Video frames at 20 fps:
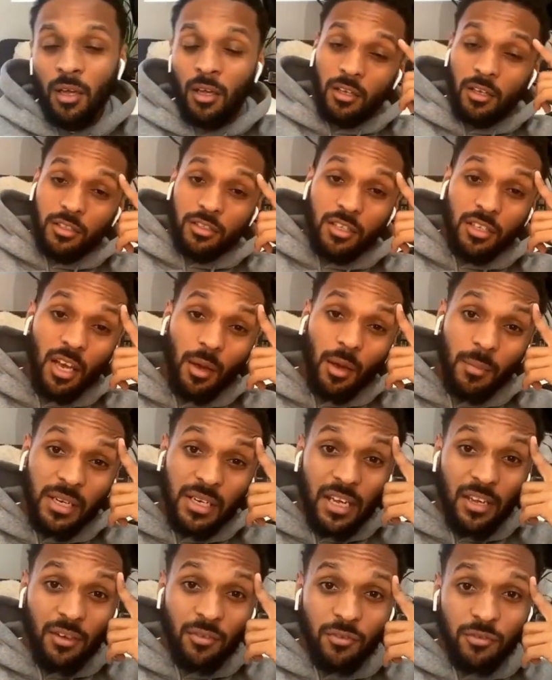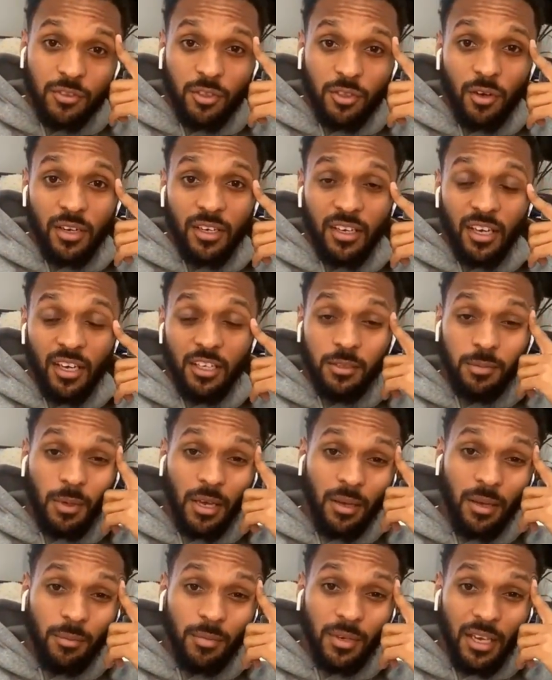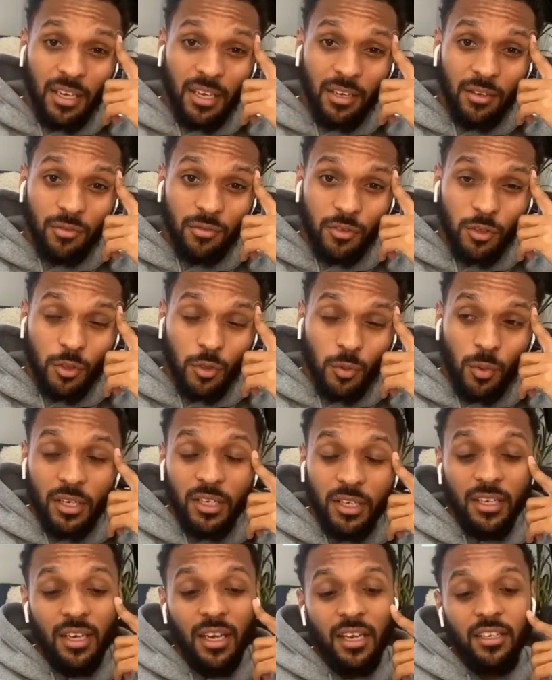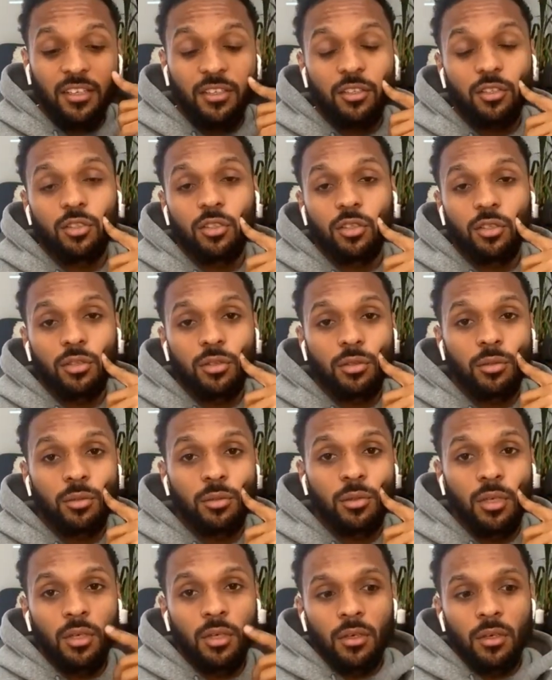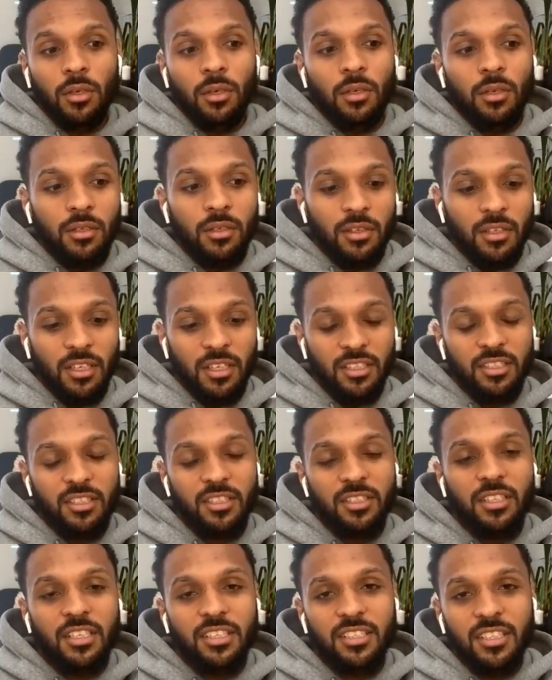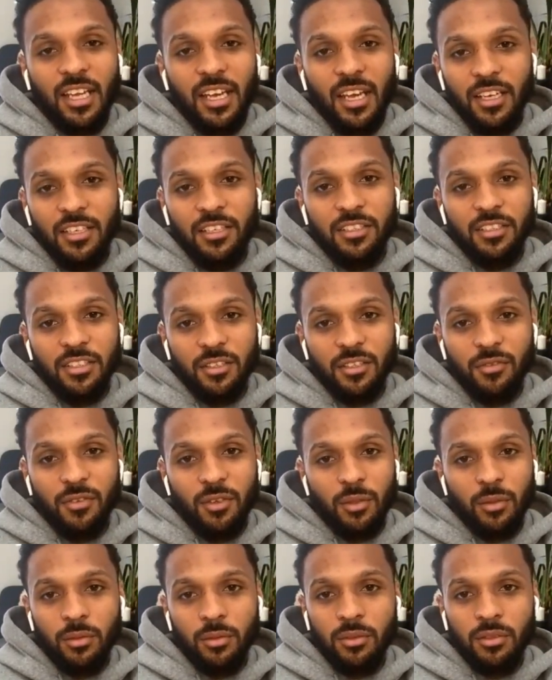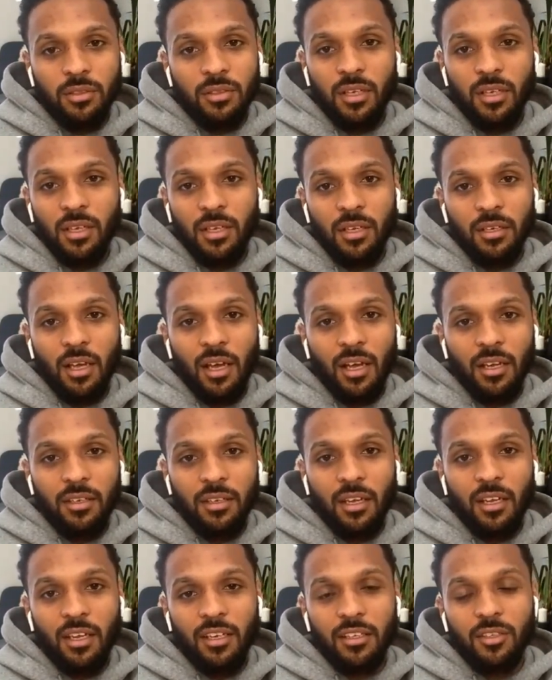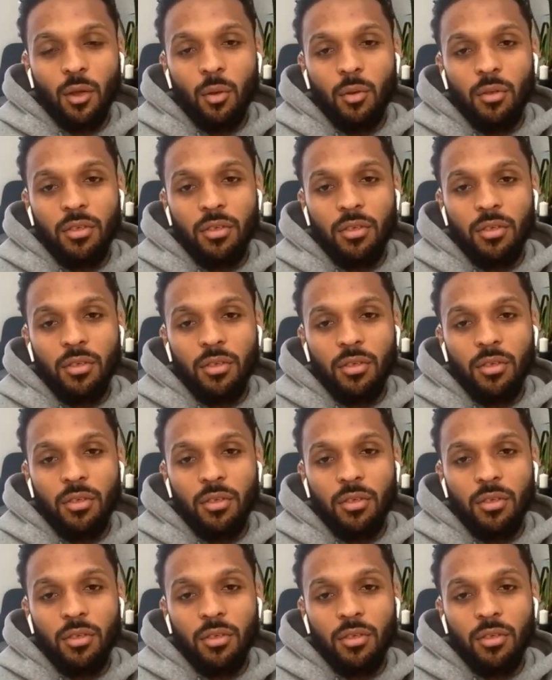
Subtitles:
So yeah, I mean, if sorry, Cakes by MK, if you want to get into the estate agency field, then I don't